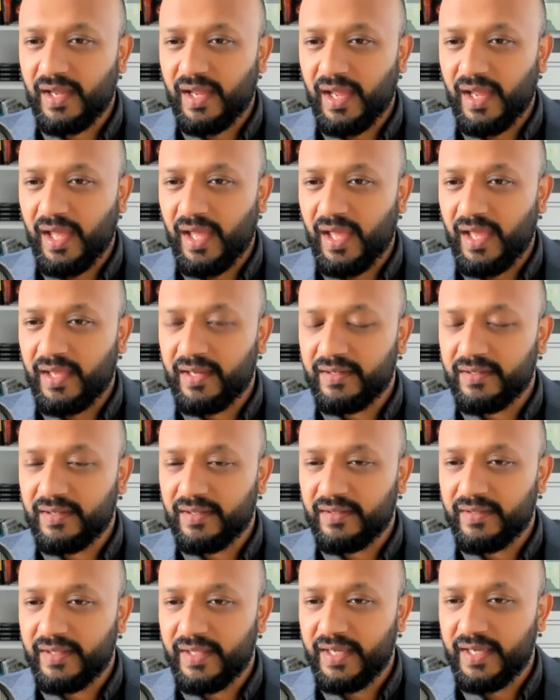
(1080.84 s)
and
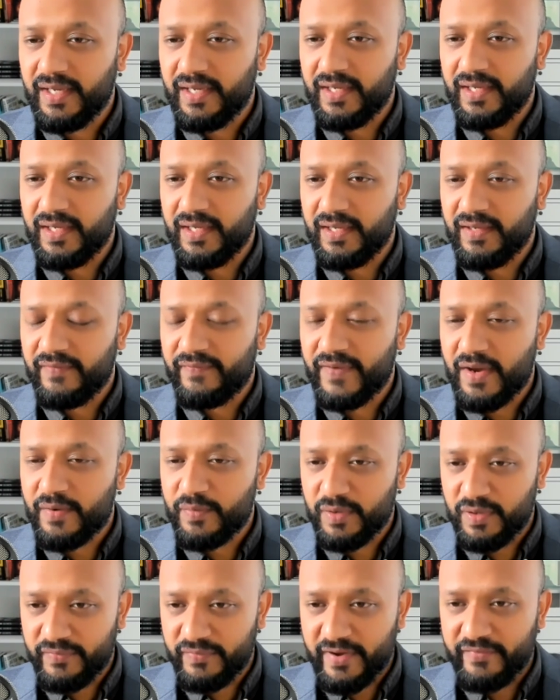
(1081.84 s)
they found
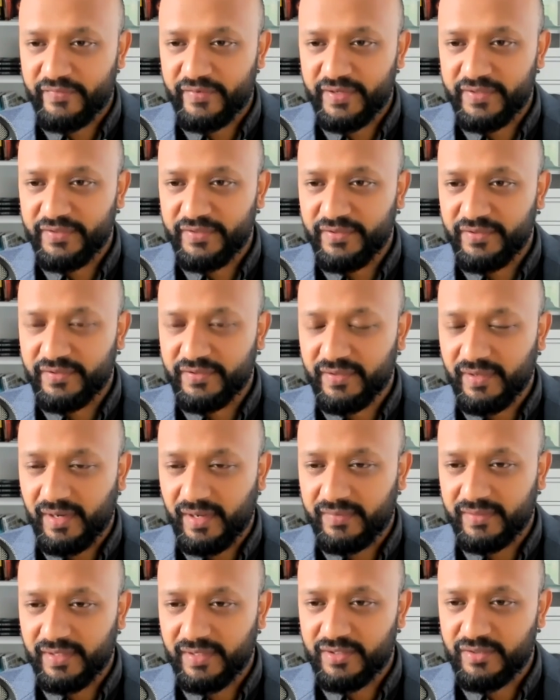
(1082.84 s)
one of our friends
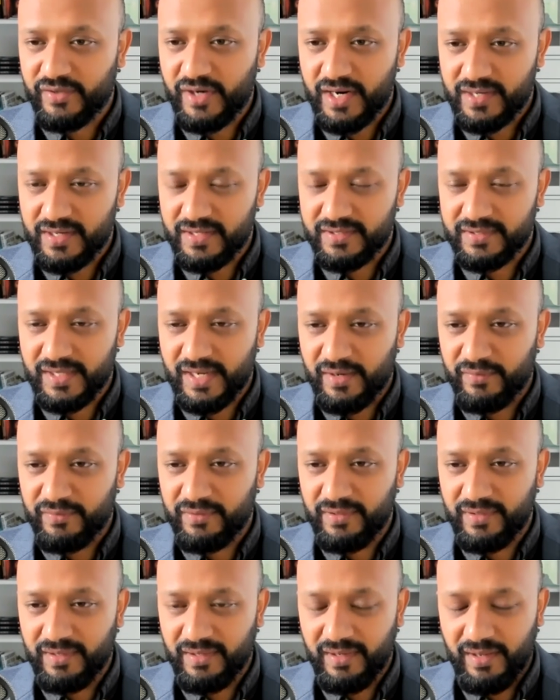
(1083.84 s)
and they tracked us down
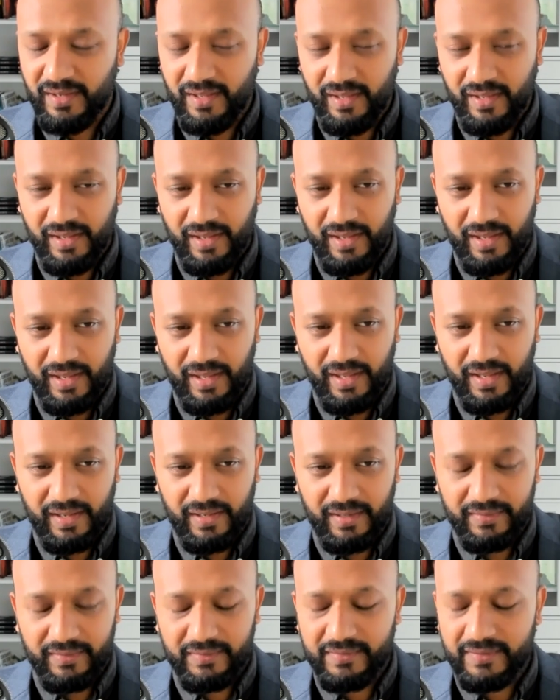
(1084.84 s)

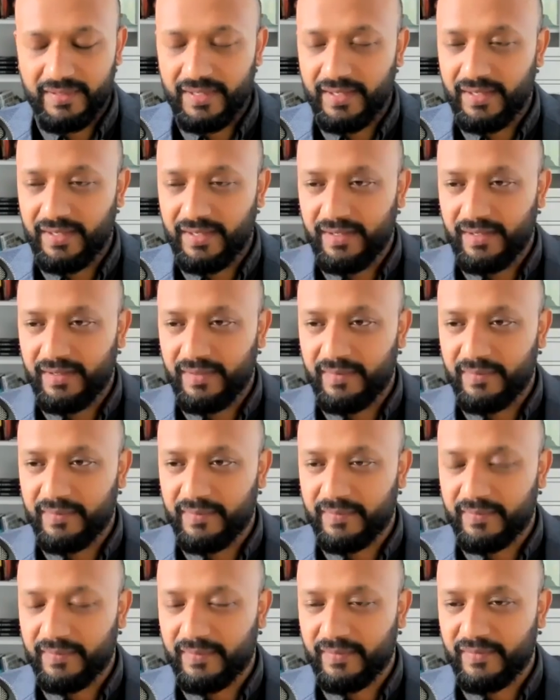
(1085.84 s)
and they
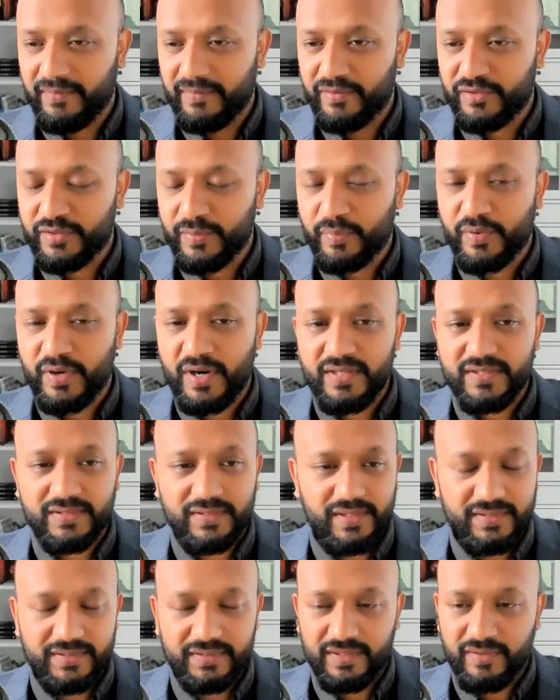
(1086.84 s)
surprised
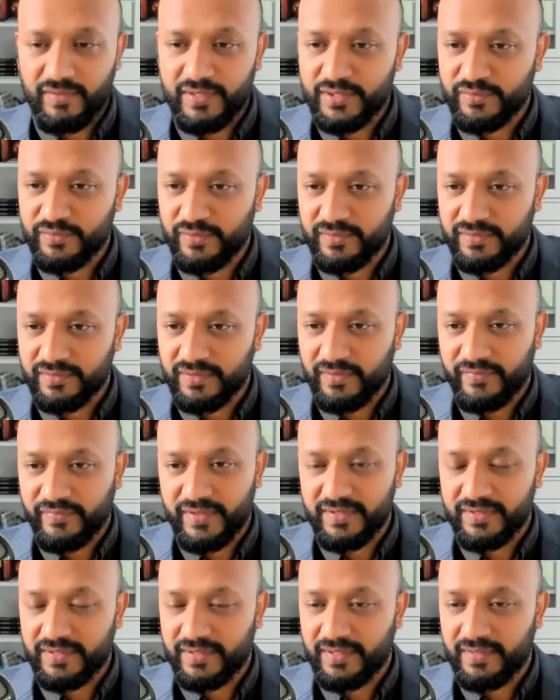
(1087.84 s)
us in the restaurant. So my
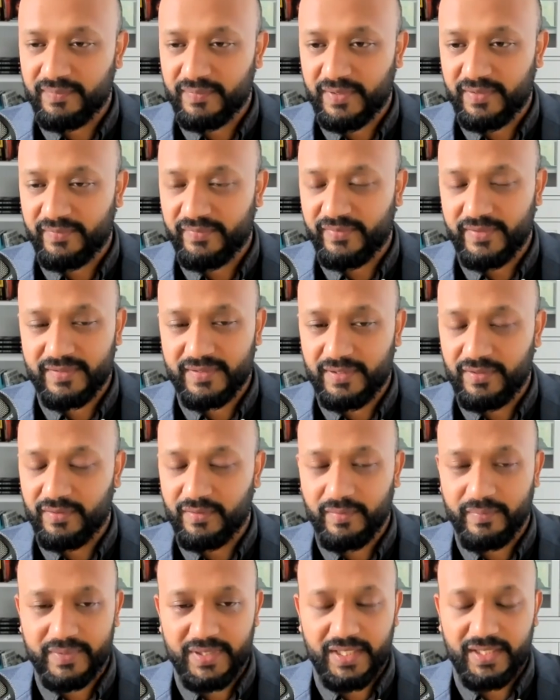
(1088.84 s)
friend said, look,
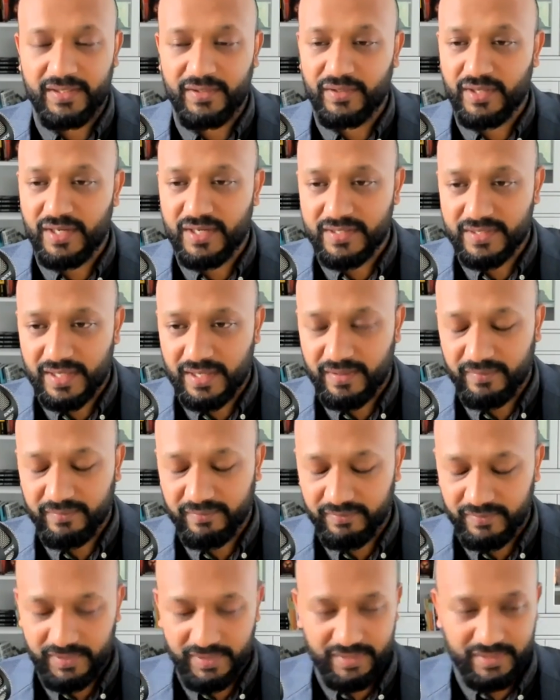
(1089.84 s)
I'm taking you guys out.
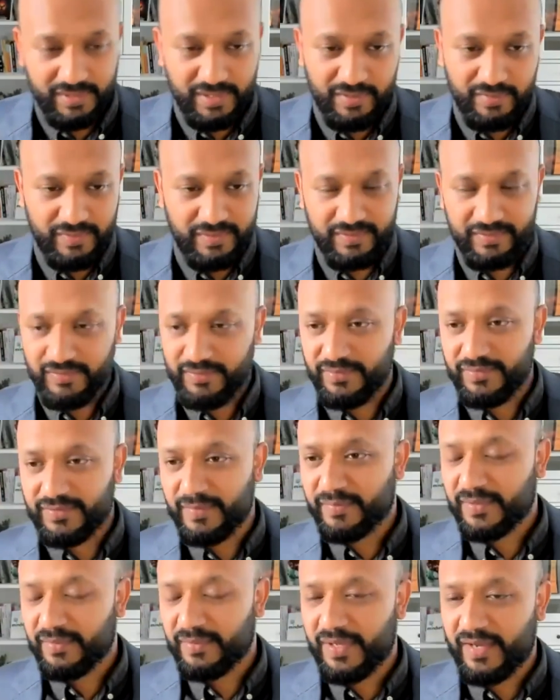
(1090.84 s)
We need to go and do
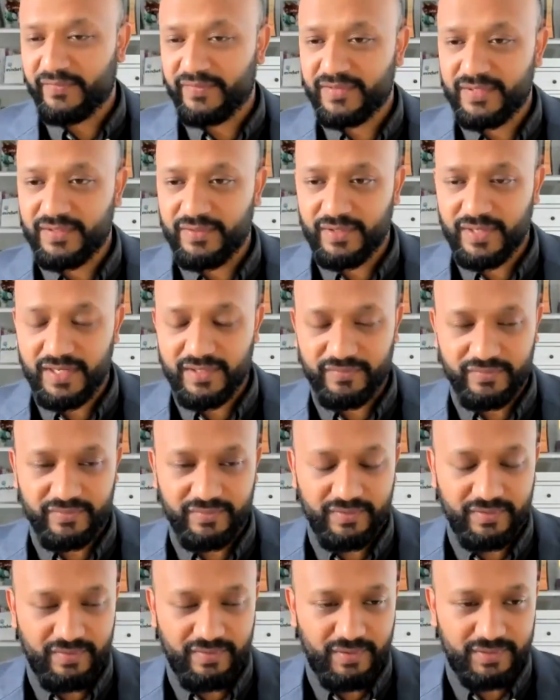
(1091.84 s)
something. We haven't seen you guys
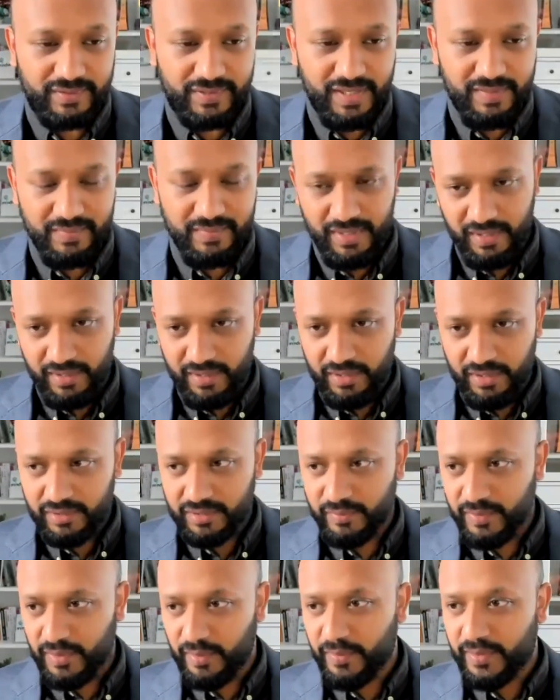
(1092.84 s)
for a long time.
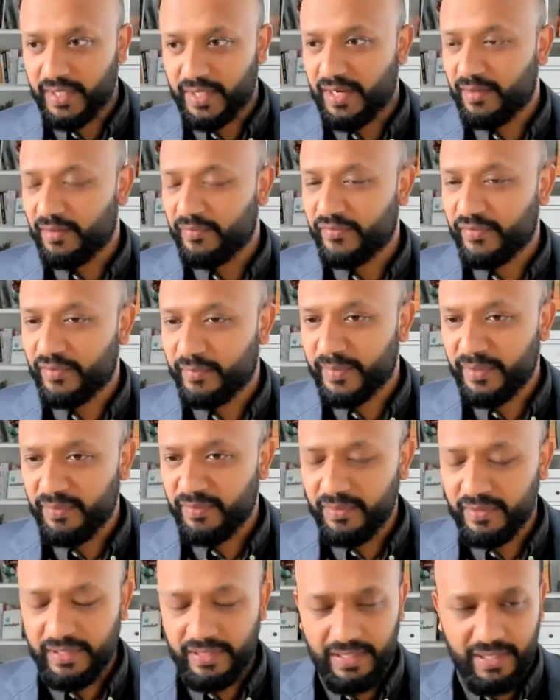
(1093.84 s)
So we all went out for a
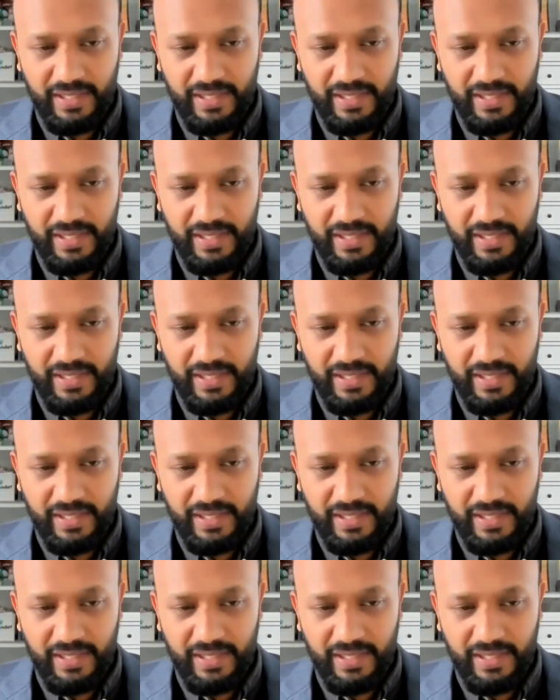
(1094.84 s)
meal.